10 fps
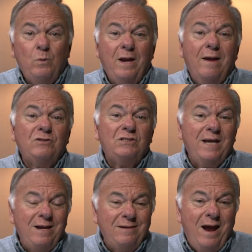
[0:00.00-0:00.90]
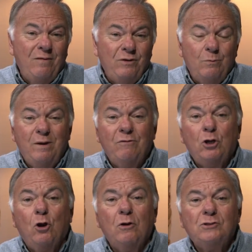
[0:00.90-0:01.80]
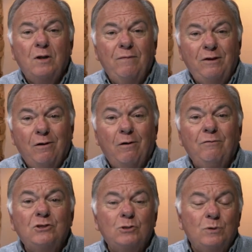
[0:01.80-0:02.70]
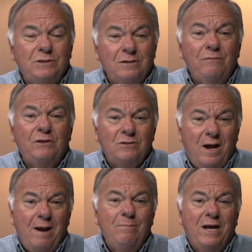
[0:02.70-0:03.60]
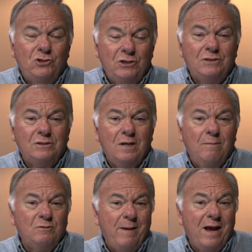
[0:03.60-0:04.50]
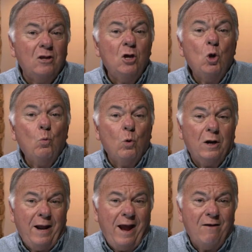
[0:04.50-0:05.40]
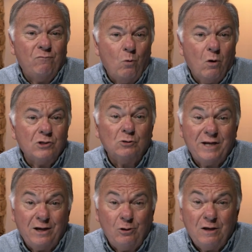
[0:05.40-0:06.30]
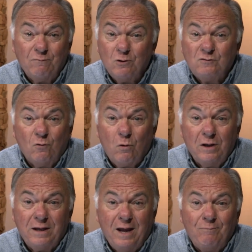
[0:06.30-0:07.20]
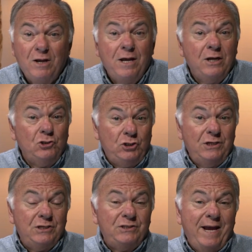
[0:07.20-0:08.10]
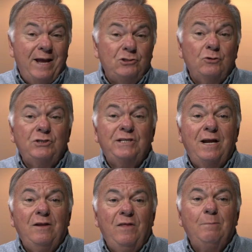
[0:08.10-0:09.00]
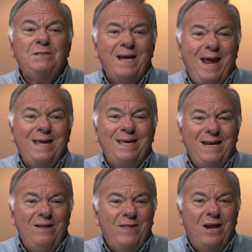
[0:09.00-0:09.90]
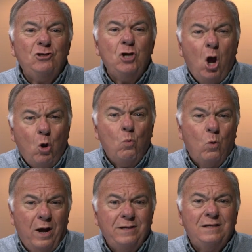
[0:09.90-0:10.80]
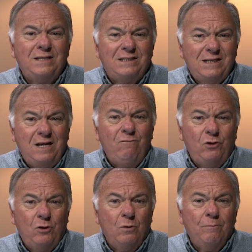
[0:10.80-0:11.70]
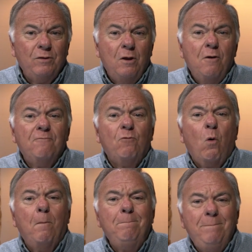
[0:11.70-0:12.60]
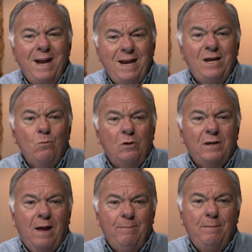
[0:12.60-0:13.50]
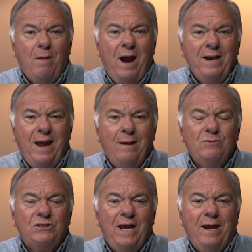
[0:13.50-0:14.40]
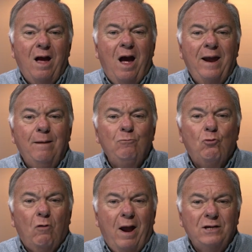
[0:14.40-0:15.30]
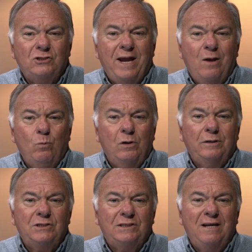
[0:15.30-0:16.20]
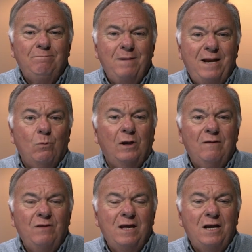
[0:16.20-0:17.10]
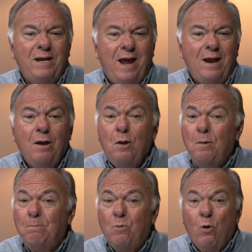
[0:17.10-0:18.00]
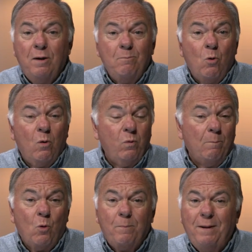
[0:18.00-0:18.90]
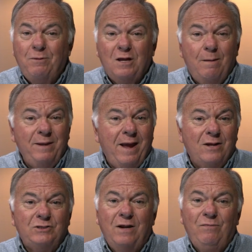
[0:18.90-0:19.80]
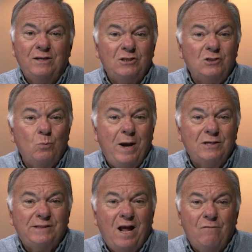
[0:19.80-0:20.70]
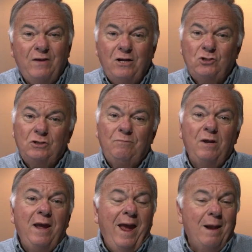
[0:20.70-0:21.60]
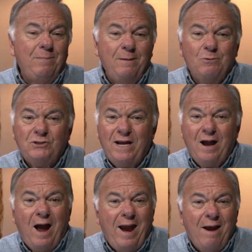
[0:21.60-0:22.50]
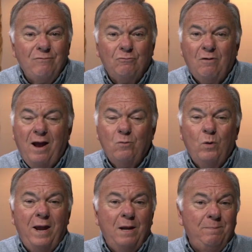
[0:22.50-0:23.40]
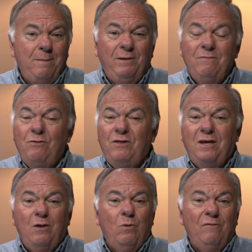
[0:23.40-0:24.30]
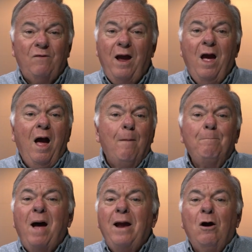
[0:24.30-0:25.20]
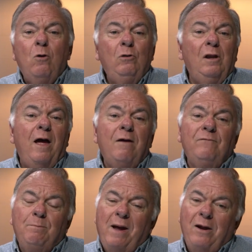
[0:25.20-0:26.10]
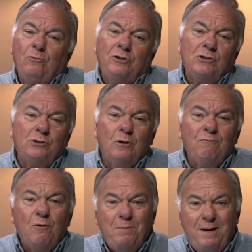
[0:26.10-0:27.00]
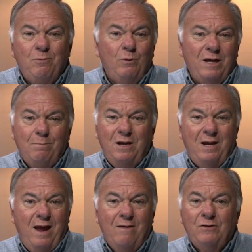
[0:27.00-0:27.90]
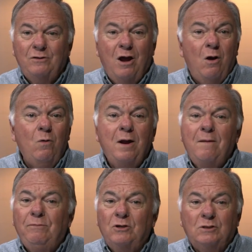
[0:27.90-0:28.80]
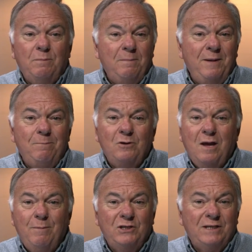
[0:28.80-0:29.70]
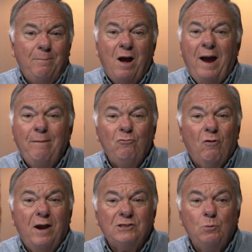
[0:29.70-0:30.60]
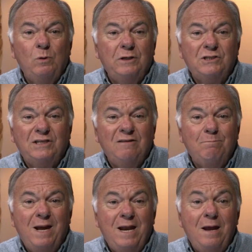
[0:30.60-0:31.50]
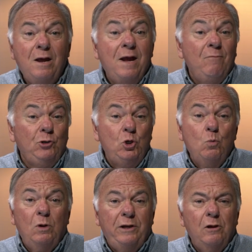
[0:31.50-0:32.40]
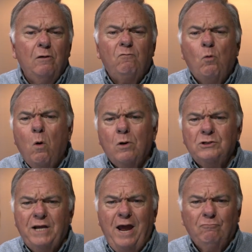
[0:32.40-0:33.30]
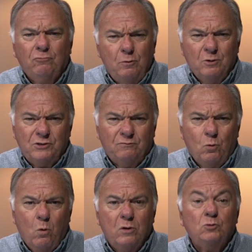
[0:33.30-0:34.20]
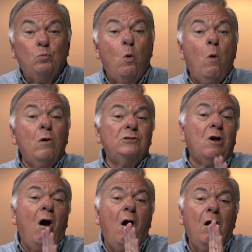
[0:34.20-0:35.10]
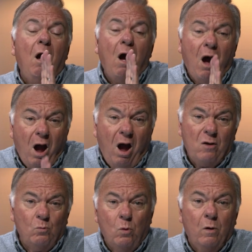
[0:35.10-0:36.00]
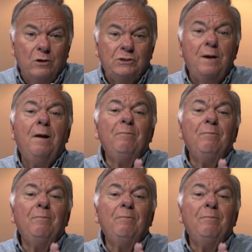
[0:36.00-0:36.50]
We have Satan out there, and we have the curse on the earth. And so until the time that Jesus comes back, we're going to have war. So take a look at verse 4 again. Jesus answered, said to them, take heed that no one deceive you. For many will come in my name, saying, I am Christ, and will deceive many. We're living in a day, more and more, where more people coming out saying, this is the way to salvation, and people saying, I have the right way, and people even thinking, well, if I, my own love and my own concern for people will get me into heaven. No, there's going to be people coming saying, I am Christ, and will deceive many. You will hear of wars and rumors of wars. Wars are hot wars.